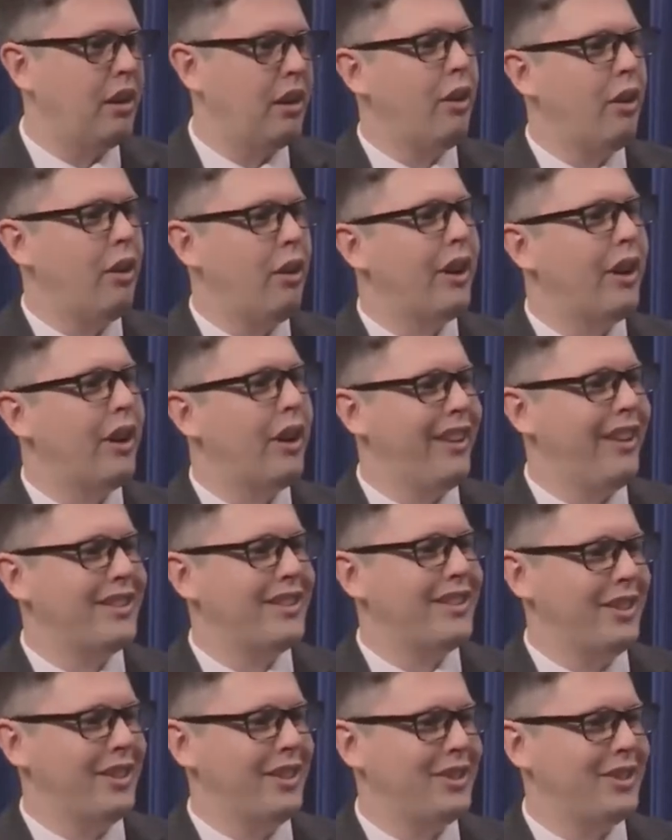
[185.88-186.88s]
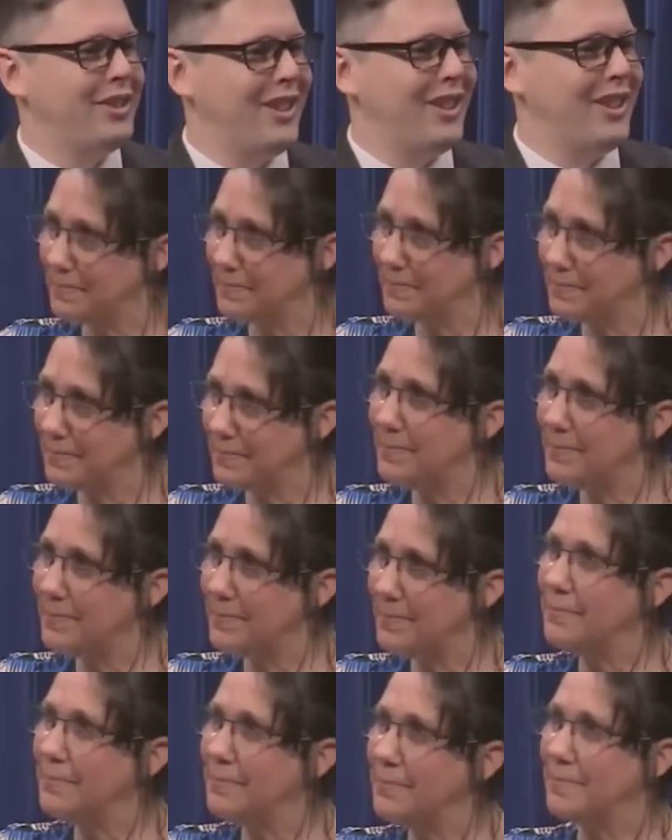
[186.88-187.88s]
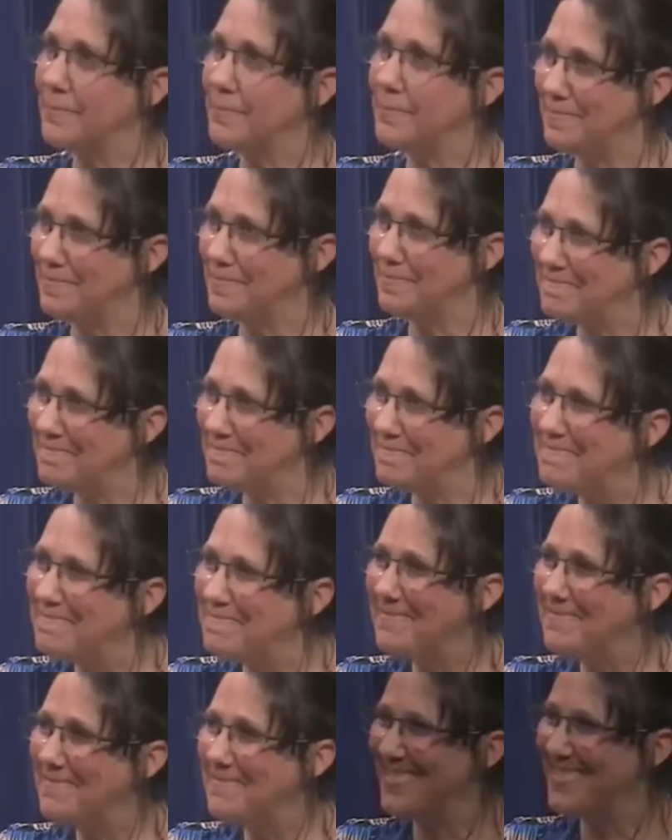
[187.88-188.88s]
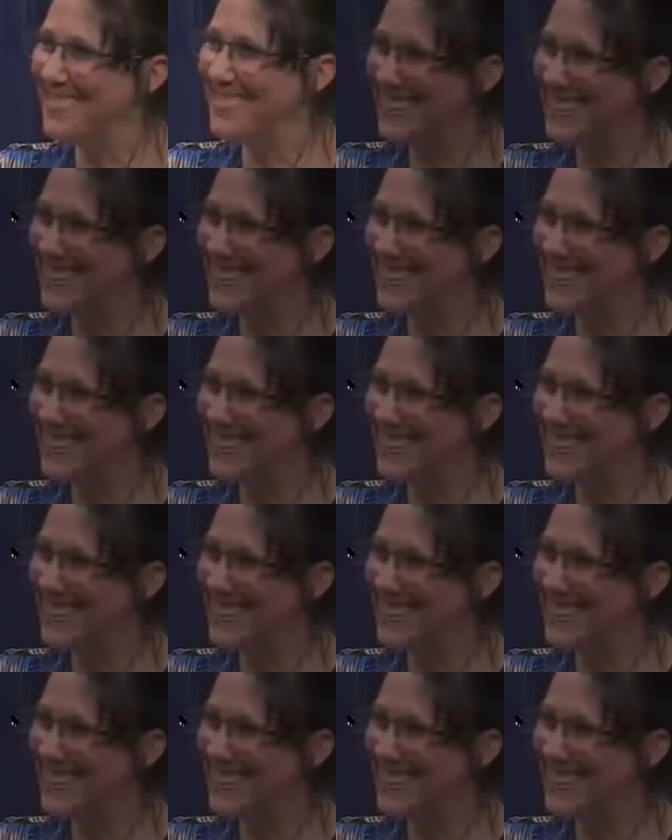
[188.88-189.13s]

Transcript: Okay, that's interesting. Thank you. Perfect.